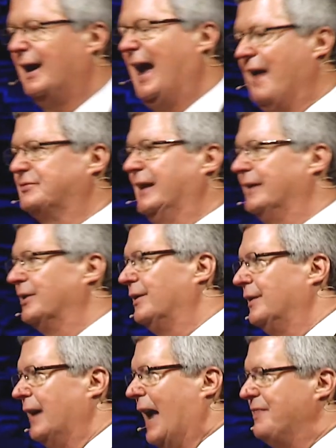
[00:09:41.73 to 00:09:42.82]
have dinner
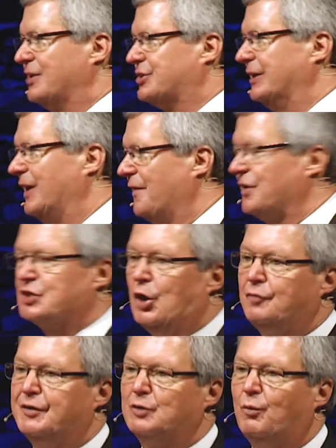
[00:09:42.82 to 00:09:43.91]
and then sit on the sofa and